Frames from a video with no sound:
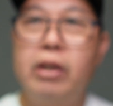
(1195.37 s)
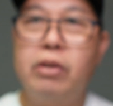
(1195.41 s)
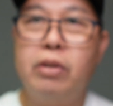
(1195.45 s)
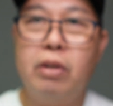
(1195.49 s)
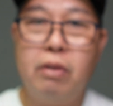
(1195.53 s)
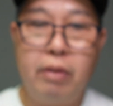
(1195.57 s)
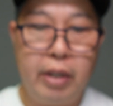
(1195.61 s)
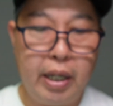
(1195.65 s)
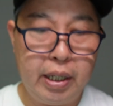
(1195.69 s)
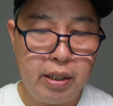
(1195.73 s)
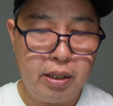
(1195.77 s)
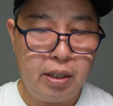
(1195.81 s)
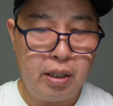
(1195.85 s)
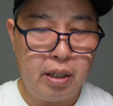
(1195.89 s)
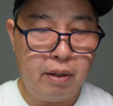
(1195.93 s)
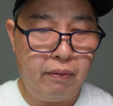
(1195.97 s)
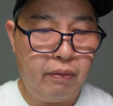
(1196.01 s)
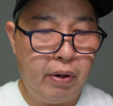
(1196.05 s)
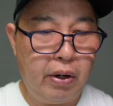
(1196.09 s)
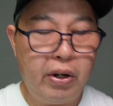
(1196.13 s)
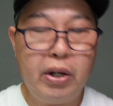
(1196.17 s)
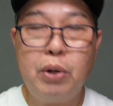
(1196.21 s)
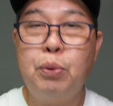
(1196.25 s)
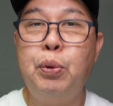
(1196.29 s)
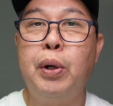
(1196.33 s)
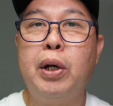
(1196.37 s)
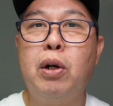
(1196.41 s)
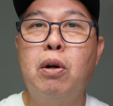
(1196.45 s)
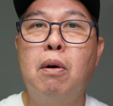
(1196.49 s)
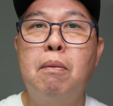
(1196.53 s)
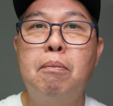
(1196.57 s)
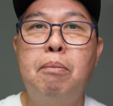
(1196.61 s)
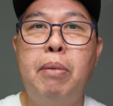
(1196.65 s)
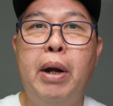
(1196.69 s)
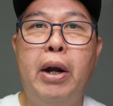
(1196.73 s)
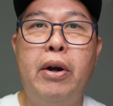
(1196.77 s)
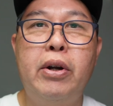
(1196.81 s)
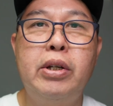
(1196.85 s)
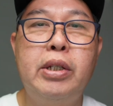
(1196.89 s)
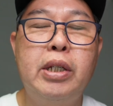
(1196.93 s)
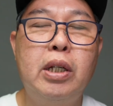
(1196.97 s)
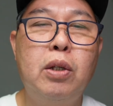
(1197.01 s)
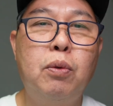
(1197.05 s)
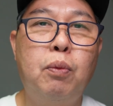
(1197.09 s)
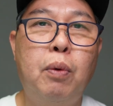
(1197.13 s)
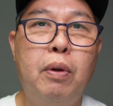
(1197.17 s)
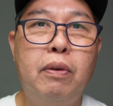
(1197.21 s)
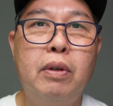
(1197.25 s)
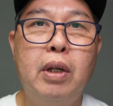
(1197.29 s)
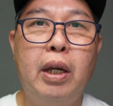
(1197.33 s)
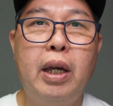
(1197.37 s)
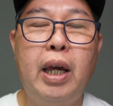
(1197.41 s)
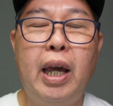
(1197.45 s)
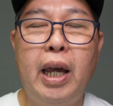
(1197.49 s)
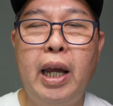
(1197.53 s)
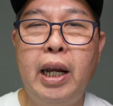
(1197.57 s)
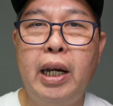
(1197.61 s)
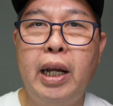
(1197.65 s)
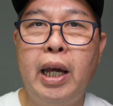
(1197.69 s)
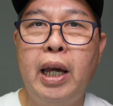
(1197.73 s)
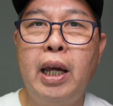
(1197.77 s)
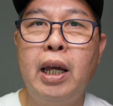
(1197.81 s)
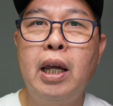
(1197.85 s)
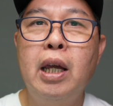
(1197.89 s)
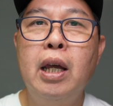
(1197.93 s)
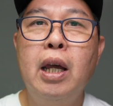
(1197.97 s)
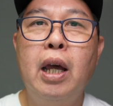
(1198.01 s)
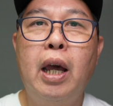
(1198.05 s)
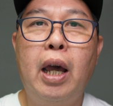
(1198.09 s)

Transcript: so that's a very quick comparison with the Heyday,